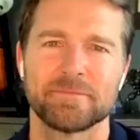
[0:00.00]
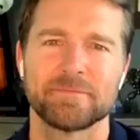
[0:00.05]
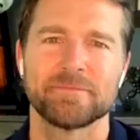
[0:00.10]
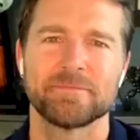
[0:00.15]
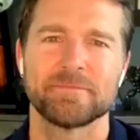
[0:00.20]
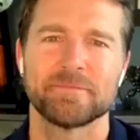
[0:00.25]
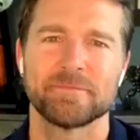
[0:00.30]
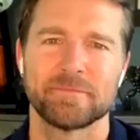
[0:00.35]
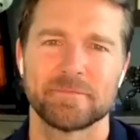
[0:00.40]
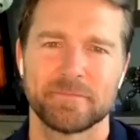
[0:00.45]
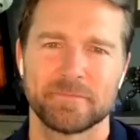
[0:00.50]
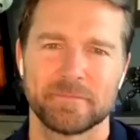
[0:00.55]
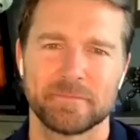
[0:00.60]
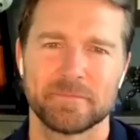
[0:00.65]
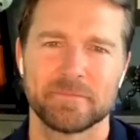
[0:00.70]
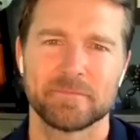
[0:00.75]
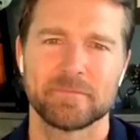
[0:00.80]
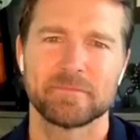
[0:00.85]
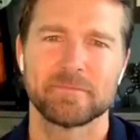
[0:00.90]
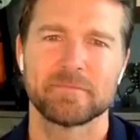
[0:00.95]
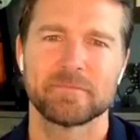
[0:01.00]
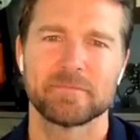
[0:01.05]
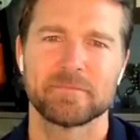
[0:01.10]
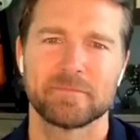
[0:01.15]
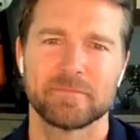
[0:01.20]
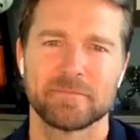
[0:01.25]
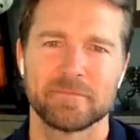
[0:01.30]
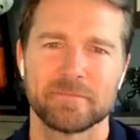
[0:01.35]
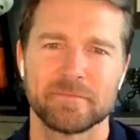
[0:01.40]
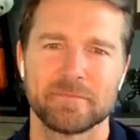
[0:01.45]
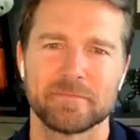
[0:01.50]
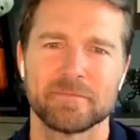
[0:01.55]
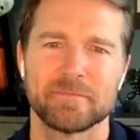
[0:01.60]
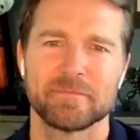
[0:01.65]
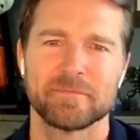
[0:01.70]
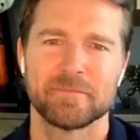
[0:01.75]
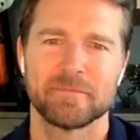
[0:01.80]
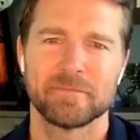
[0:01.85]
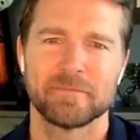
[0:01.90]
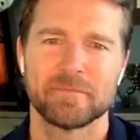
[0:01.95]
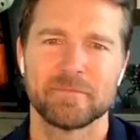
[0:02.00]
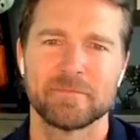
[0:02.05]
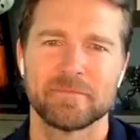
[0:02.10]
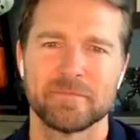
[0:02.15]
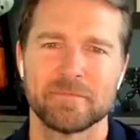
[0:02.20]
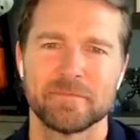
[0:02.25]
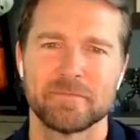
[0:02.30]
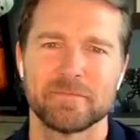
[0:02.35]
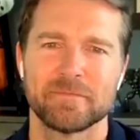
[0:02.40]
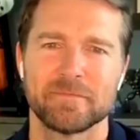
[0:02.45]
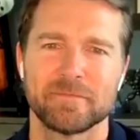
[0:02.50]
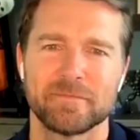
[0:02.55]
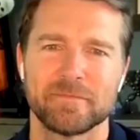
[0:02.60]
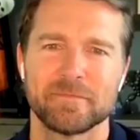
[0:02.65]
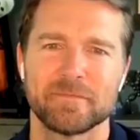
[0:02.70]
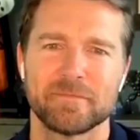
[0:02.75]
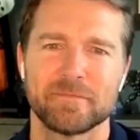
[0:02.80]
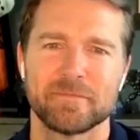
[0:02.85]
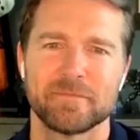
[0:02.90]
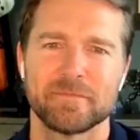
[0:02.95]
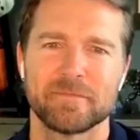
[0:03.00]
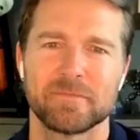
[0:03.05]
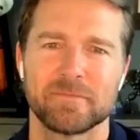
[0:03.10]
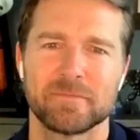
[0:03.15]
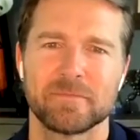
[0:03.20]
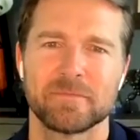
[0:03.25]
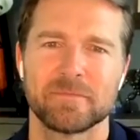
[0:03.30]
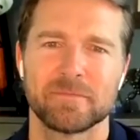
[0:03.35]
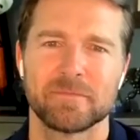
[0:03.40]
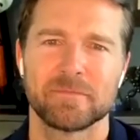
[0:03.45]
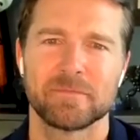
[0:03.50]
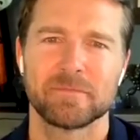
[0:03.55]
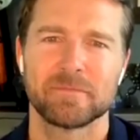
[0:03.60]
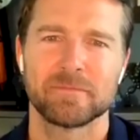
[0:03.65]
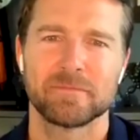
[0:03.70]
[no speech]